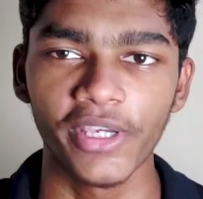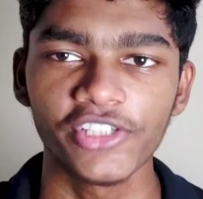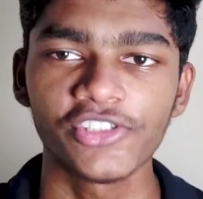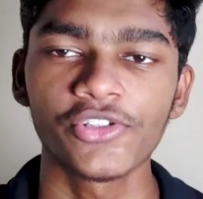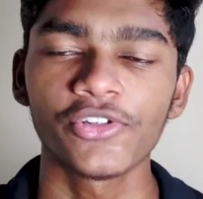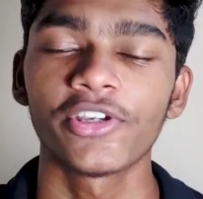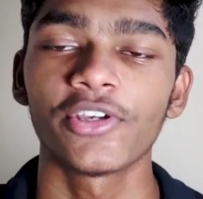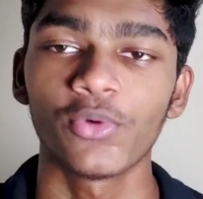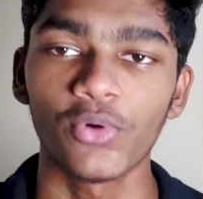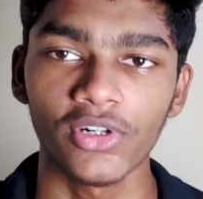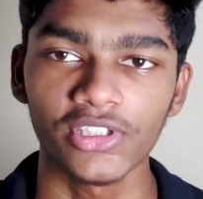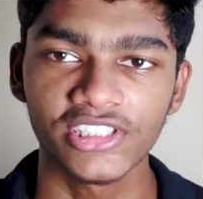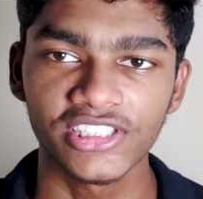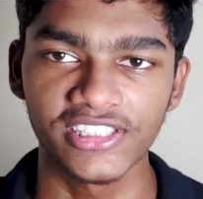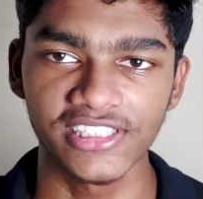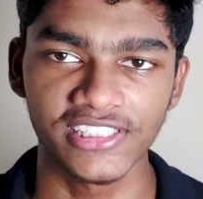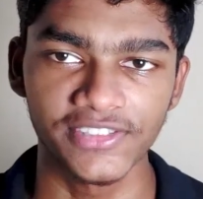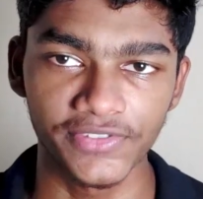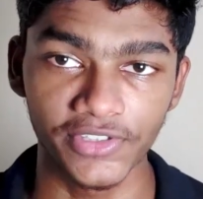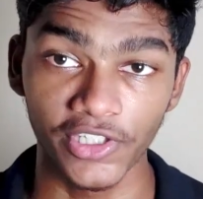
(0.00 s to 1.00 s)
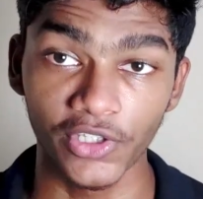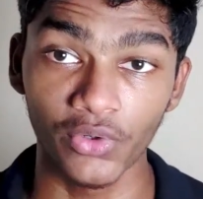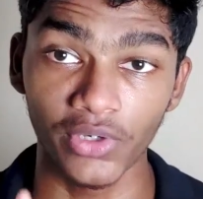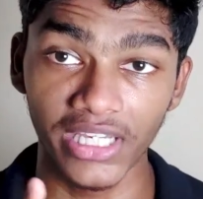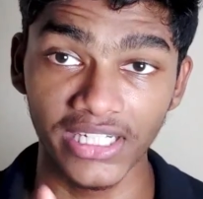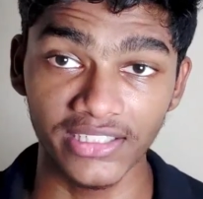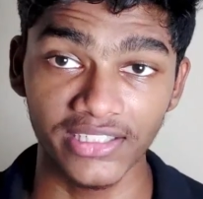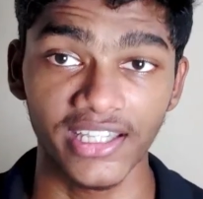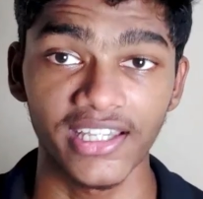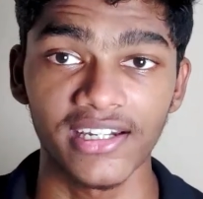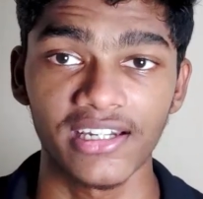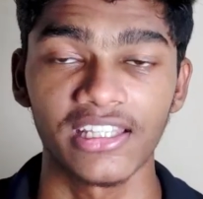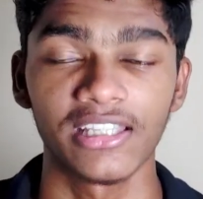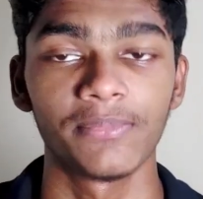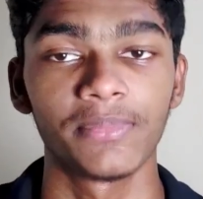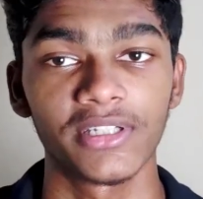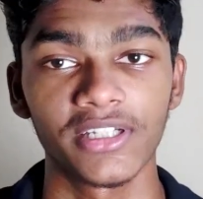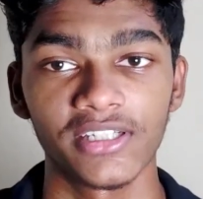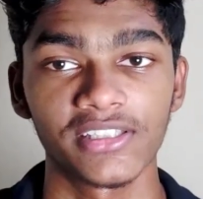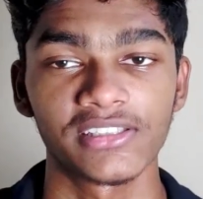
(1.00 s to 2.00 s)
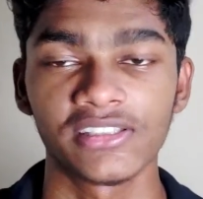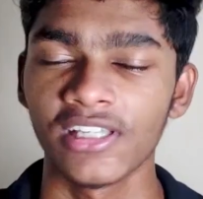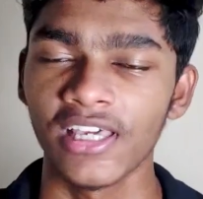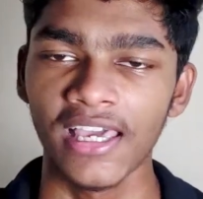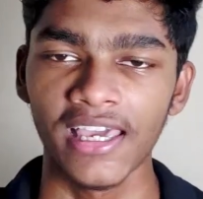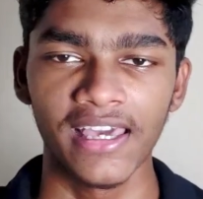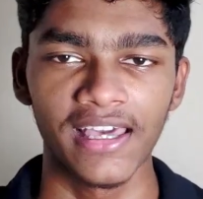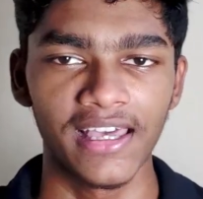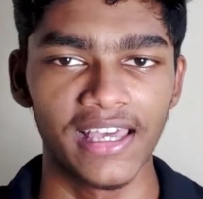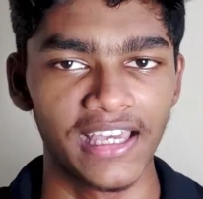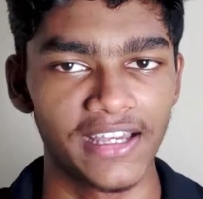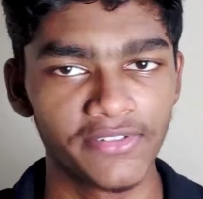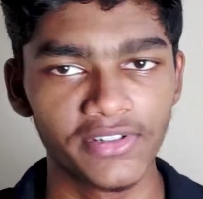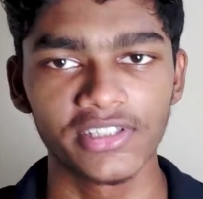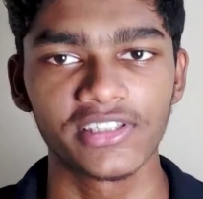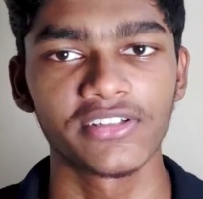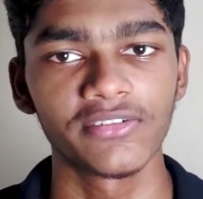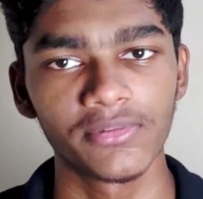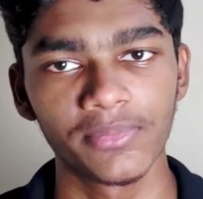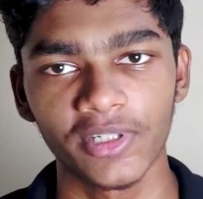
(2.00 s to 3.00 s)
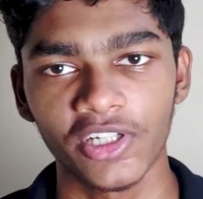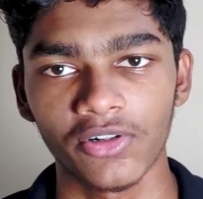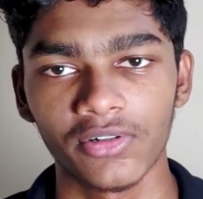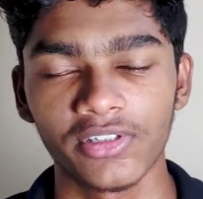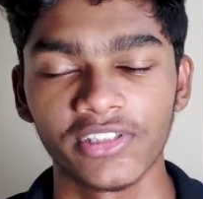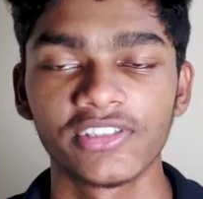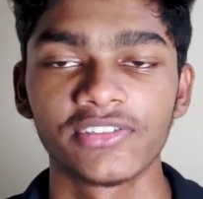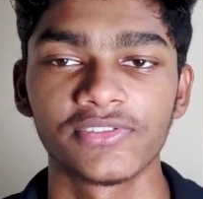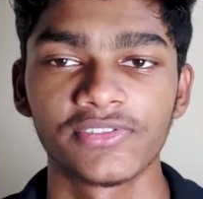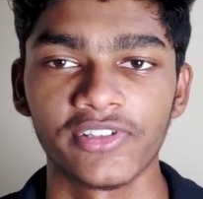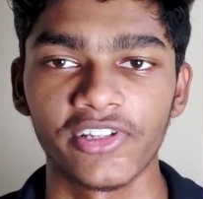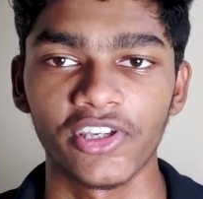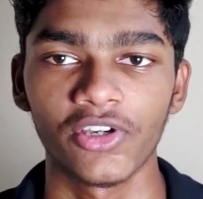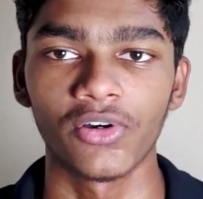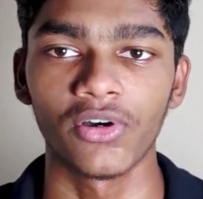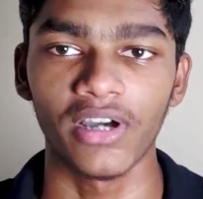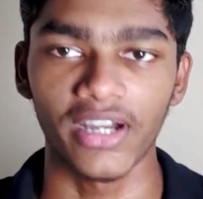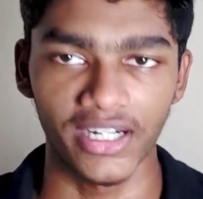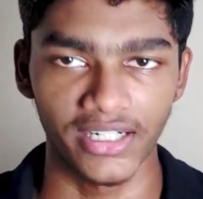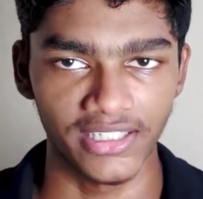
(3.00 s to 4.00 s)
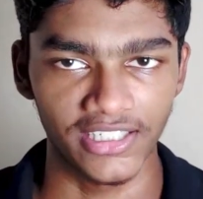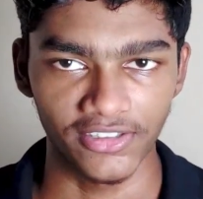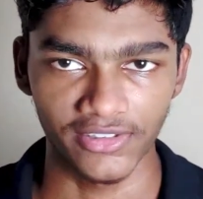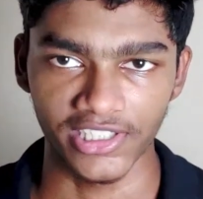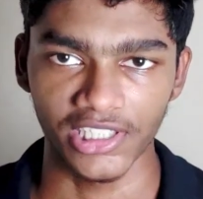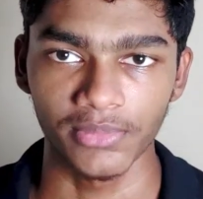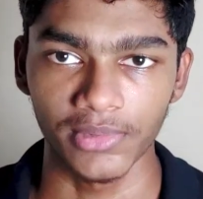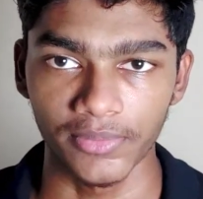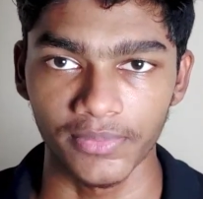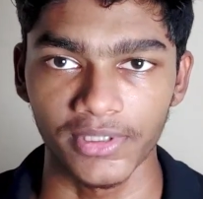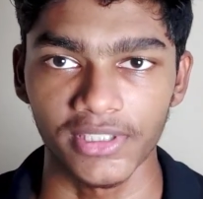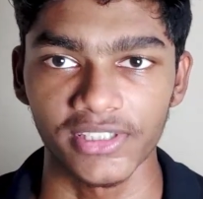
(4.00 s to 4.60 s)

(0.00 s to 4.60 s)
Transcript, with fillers: make sure you watch this video entirely because Everything will be covered in this video and I'll try my